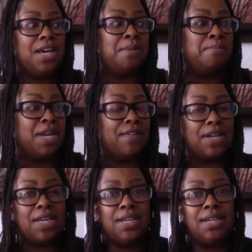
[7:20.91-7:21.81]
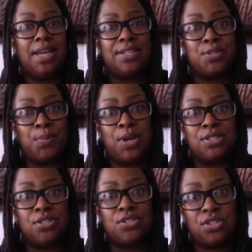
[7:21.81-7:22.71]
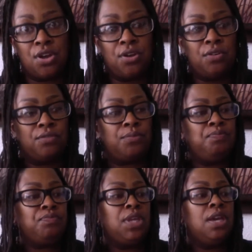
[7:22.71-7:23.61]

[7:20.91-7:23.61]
the American Express Serve.